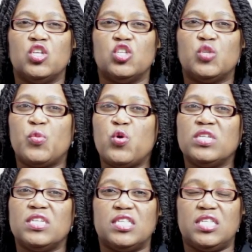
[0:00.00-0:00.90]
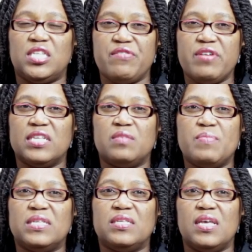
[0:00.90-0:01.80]
Sport is serious
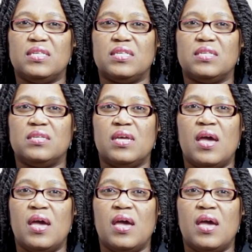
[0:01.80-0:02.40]
business,